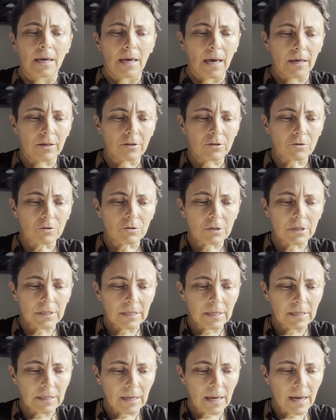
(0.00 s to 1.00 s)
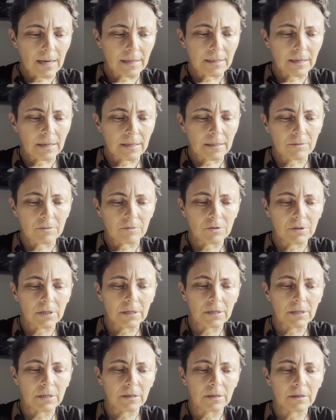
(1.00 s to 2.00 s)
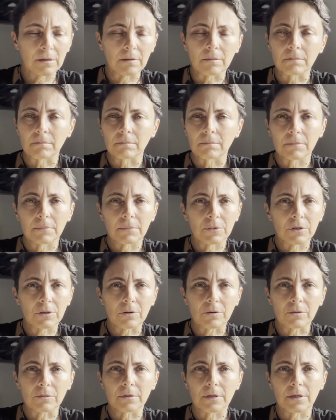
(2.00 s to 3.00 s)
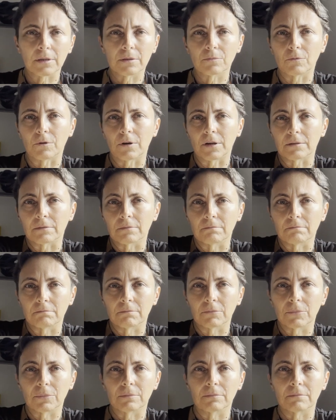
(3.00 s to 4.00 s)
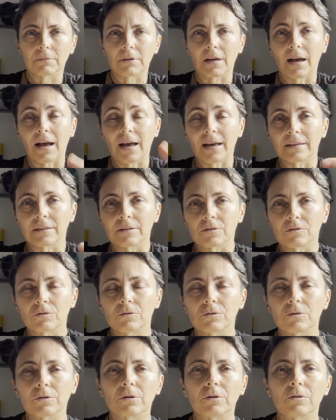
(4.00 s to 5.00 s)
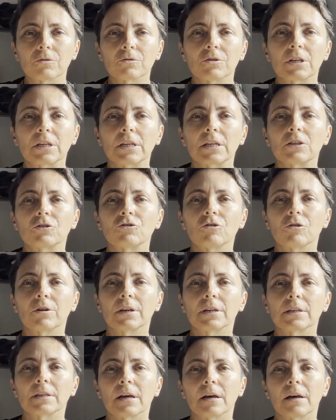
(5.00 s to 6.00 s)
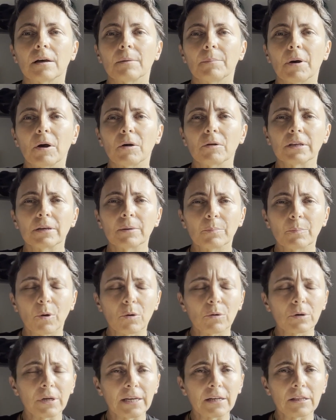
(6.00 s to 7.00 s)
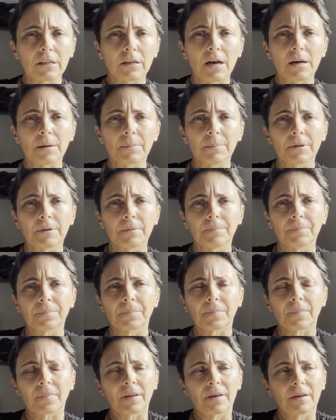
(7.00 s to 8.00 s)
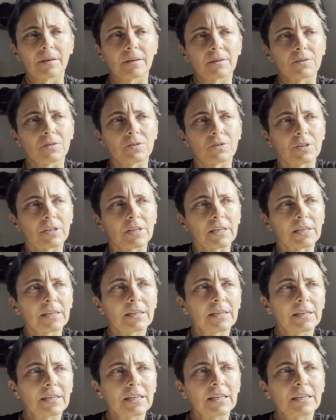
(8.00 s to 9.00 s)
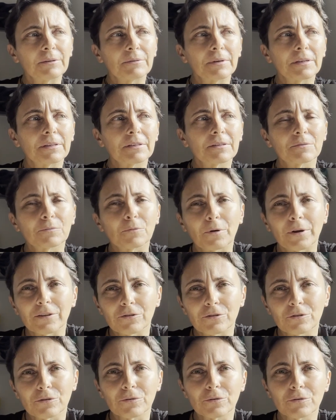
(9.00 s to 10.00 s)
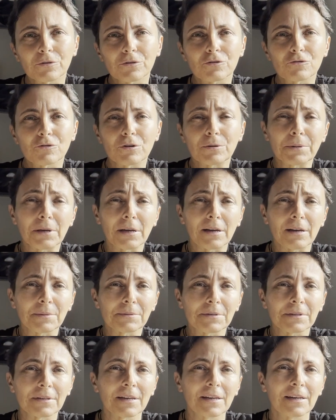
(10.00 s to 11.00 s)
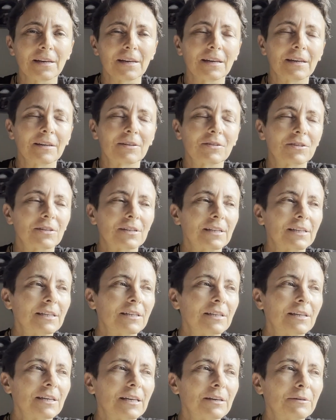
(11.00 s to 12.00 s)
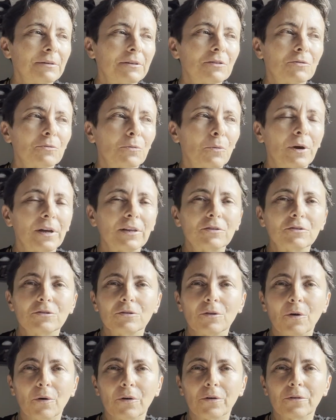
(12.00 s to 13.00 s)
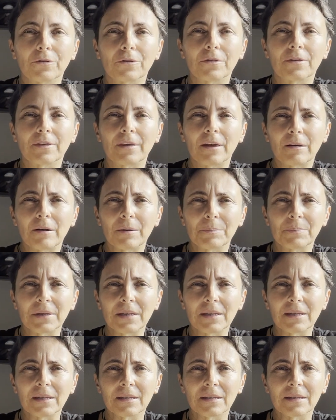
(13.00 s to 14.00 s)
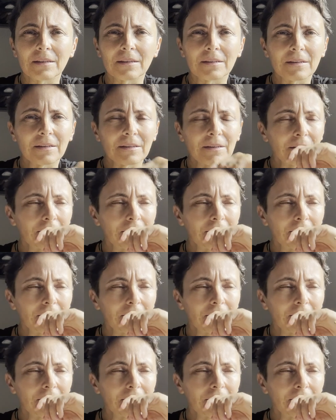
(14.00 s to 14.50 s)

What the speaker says: And so she did that, and she, did what guys do. She joined a bowling club. She even went to strip clubs. She even went on therapy